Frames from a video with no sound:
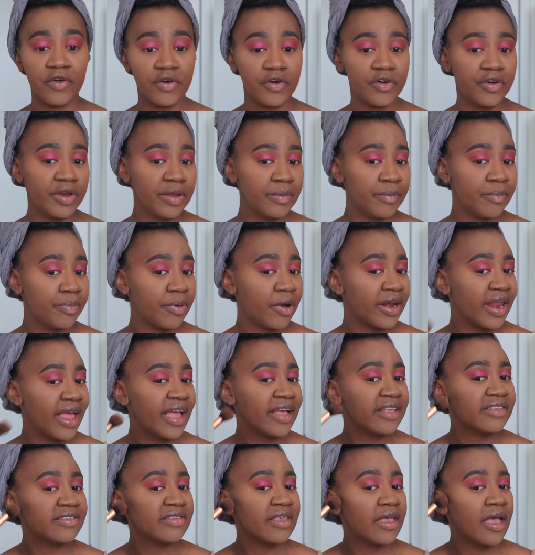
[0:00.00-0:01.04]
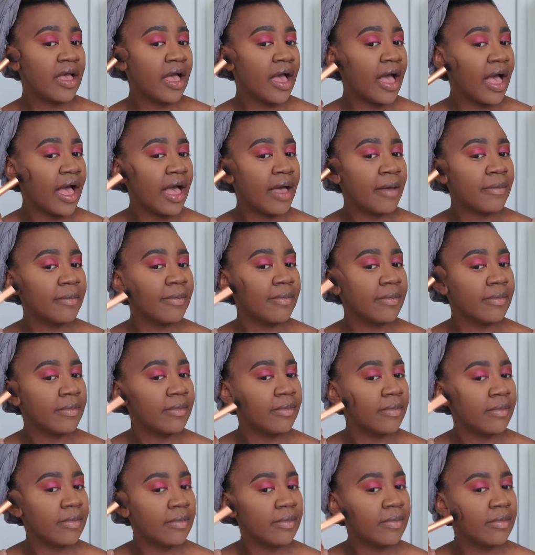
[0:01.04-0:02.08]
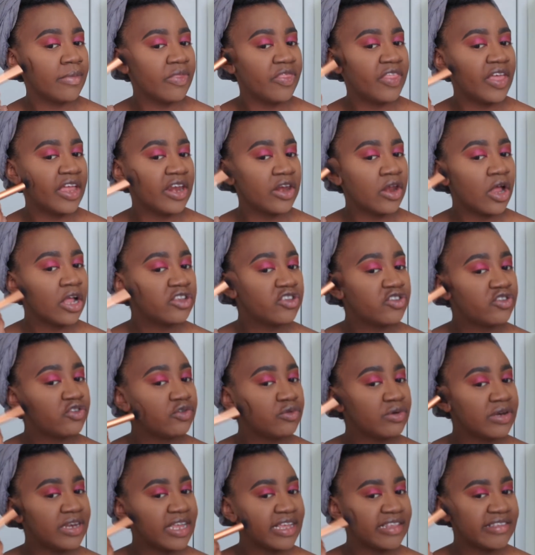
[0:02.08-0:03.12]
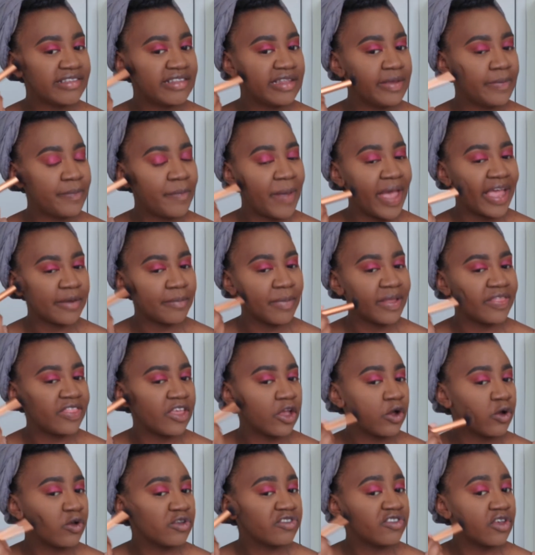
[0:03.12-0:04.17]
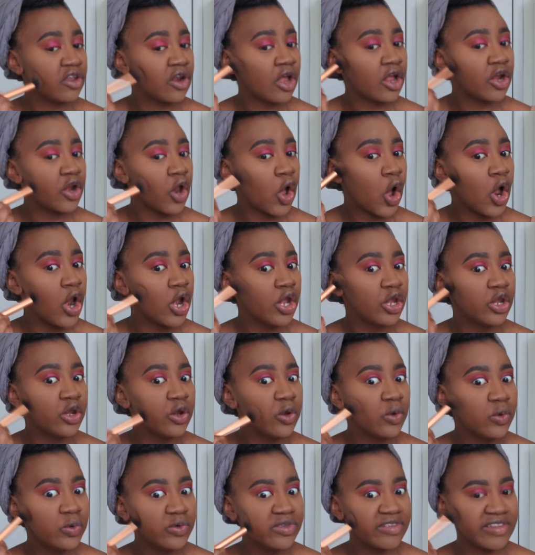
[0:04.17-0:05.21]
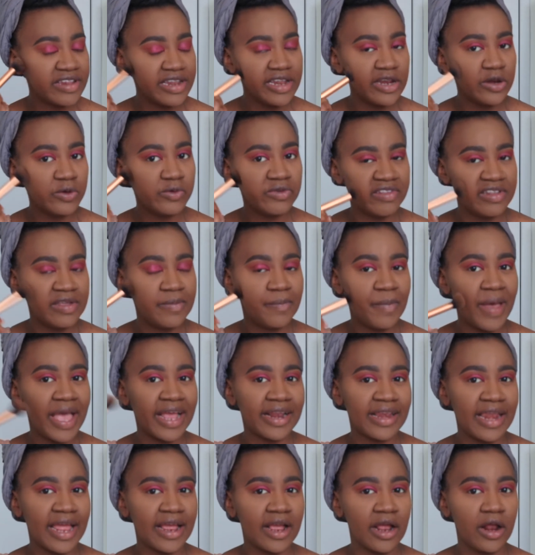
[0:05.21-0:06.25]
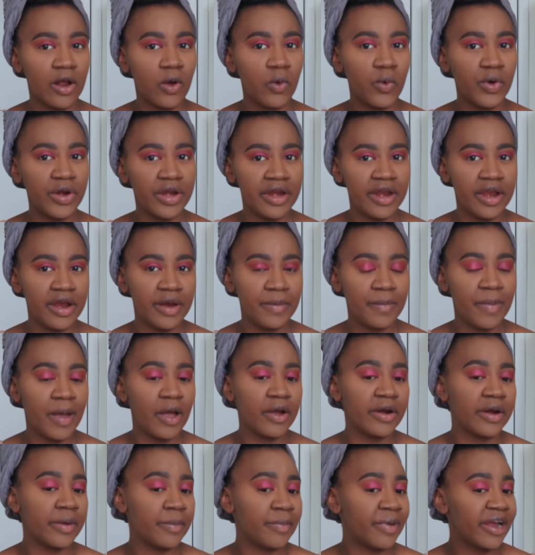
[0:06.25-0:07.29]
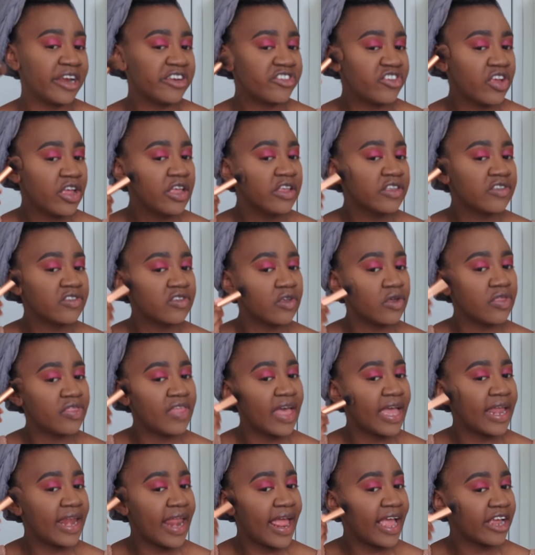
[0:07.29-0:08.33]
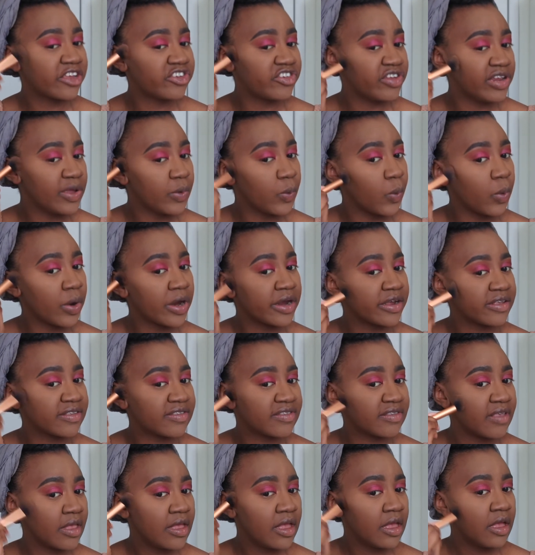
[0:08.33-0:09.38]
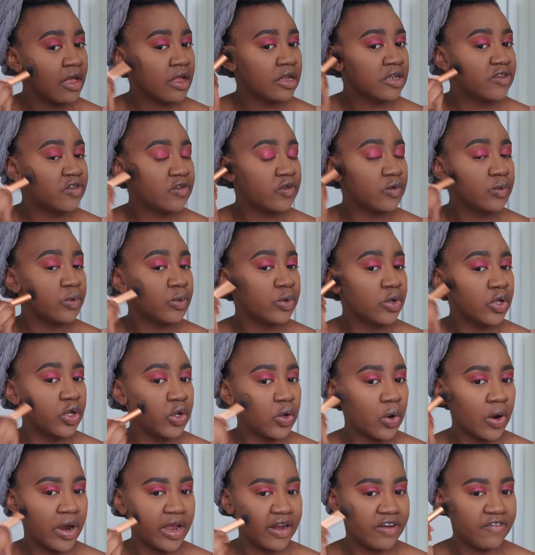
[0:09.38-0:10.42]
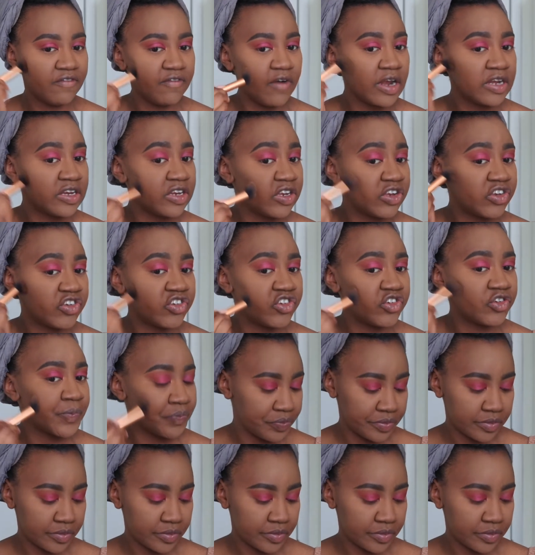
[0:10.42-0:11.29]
cream products. They're not too densely packed, but they're also not loosely packed like an ordinary powder brush, so that actually works to your advantage.